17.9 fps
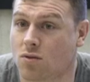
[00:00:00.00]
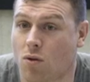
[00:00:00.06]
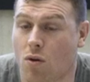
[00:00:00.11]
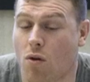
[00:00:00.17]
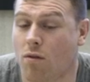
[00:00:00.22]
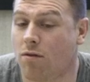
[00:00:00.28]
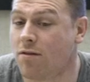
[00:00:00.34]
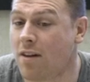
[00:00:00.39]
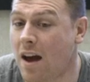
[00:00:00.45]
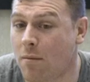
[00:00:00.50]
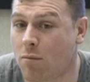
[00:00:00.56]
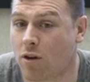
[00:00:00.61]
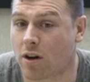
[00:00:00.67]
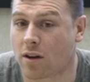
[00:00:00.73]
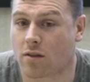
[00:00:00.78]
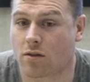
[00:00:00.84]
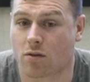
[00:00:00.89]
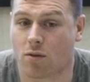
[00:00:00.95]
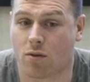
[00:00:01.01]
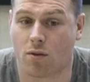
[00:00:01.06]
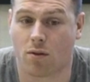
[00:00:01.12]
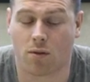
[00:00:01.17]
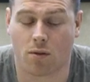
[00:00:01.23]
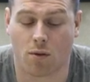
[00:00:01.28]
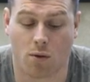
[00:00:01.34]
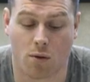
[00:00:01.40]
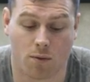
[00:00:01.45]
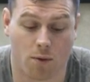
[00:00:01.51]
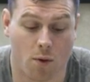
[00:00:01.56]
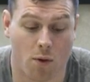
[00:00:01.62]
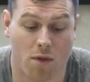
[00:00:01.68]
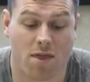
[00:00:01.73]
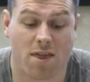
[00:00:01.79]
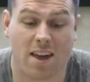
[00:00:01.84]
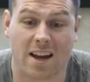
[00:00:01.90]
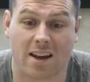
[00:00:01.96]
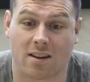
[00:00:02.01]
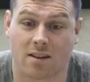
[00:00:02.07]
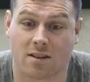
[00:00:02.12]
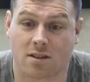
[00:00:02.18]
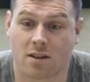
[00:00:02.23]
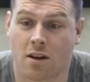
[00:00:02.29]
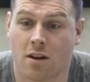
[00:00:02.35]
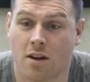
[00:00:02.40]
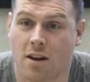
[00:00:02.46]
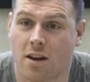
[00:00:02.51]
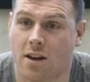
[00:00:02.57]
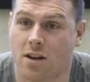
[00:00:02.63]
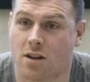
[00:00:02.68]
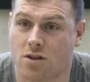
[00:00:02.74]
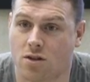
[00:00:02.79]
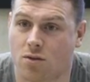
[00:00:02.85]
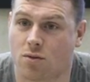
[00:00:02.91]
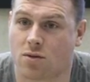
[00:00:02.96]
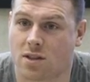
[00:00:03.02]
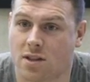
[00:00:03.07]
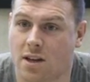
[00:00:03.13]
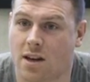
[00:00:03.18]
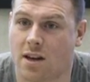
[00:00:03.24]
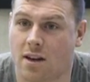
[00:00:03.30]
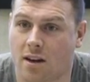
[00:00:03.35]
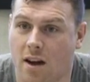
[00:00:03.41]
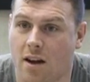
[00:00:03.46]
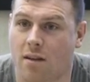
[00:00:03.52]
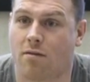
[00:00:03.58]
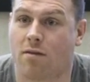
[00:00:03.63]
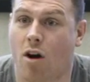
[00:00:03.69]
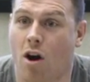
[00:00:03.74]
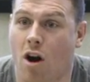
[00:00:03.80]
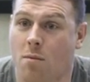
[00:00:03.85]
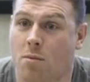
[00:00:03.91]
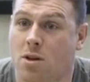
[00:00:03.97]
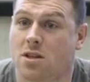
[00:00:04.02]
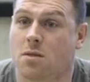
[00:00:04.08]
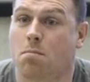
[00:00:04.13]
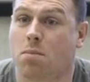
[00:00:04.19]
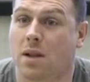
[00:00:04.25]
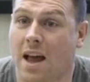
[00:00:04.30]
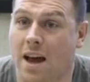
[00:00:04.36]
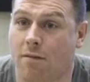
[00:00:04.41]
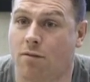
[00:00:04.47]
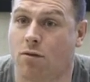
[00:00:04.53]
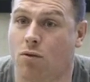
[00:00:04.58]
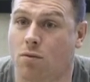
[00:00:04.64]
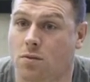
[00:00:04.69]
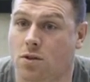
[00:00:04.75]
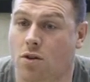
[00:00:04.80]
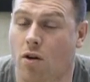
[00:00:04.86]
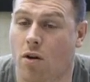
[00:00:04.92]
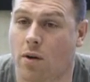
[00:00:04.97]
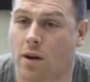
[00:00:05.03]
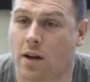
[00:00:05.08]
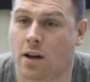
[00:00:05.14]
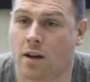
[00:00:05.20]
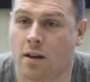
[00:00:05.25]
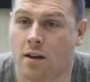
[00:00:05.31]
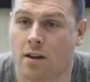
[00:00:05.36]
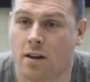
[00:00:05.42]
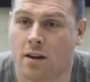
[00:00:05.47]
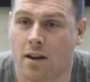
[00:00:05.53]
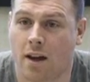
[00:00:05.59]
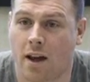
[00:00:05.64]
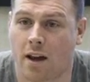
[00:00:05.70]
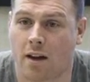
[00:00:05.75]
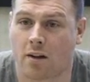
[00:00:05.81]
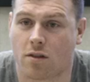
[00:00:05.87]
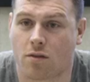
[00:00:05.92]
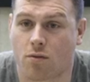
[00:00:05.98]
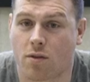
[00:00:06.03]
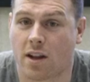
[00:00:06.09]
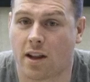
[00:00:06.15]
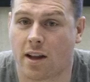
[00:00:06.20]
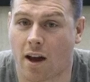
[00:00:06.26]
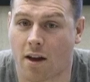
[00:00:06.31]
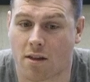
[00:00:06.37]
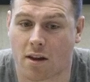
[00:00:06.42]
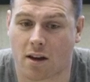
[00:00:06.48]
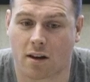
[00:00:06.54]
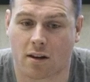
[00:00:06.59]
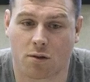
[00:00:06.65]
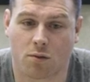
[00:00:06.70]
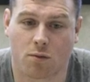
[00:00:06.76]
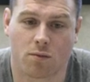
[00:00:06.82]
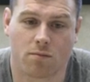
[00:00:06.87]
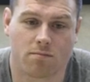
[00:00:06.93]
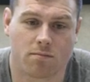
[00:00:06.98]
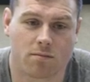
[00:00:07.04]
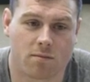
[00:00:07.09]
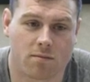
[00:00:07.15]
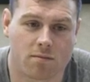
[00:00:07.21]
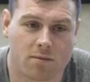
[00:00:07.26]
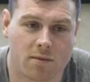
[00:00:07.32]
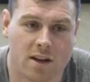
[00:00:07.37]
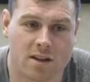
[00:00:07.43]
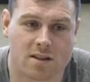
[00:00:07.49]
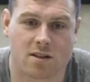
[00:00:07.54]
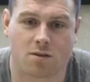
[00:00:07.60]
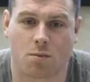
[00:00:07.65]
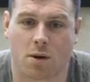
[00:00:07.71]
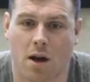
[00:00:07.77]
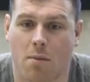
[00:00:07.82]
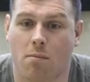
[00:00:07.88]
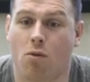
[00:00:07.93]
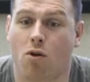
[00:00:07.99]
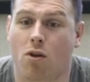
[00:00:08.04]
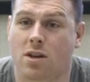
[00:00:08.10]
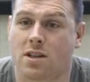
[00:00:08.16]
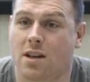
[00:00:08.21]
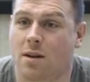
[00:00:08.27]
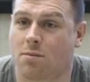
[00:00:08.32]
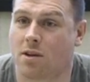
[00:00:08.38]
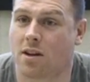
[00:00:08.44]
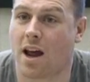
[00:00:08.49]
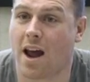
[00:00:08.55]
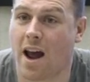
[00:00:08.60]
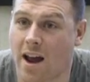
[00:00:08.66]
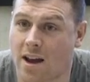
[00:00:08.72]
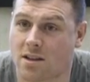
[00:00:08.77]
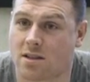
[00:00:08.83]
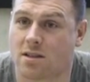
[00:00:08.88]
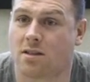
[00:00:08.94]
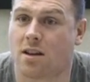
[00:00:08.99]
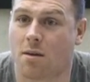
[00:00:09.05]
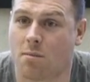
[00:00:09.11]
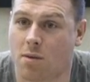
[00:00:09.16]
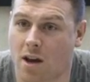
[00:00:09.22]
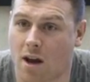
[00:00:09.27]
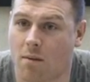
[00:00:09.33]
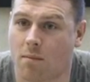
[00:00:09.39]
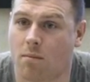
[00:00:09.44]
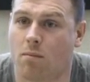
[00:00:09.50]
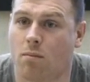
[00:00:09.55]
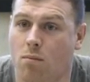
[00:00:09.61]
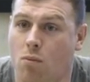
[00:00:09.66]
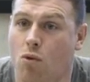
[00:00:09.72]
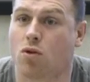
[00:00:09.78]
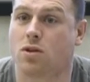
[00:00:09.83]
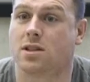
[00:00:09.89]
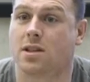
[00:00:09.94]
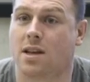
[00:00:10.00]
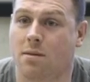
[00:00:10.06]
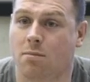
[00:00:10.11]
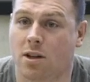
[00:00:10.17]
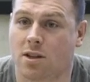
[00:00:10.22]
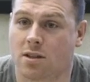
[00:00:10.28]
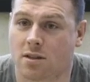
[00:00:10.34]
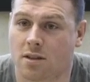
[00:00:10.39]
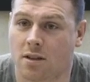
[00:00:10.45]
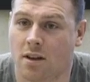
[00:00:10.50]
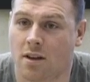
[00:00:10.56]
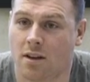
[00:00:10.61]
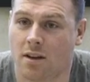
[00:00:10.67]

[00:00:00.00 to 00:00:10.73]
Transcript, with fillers: or, or fabrics or, or, or things, is you'll see environments and platforms growing. And it's really, I think, these things become more accepted as they become more seamless,